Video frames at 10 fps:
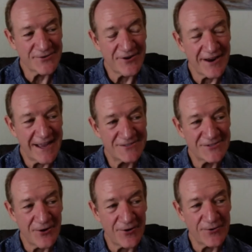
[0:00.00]
or your head's
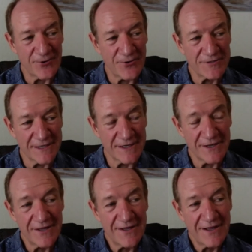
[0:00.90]
turned towards it,
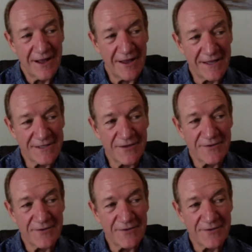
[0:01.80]
is